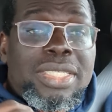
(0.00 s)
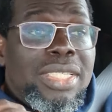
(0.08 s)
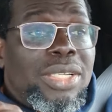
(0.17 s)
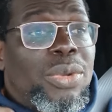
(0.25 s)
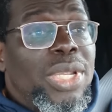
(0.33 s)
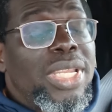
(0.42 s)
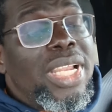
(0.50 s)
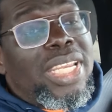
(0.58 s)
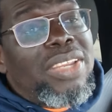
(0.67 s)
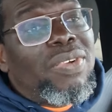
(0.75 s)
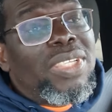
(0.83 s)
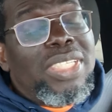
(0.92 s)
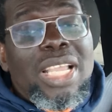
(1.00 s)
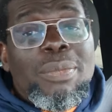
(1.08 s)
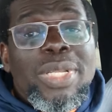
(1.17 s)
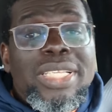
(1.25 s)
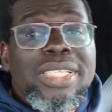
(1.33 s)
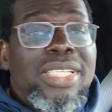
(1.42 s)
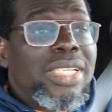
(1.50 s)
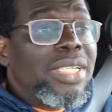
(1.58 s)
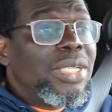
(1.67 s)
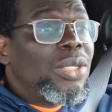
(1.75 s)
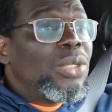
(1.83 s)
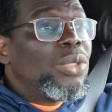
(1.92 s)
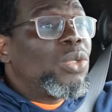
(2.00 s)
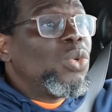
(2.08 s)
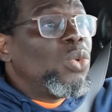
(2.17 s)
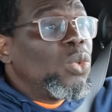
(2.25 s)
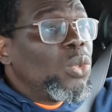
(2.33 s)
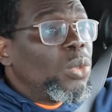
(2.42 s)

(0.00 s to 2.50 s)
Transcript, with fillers: the creator give us the ability to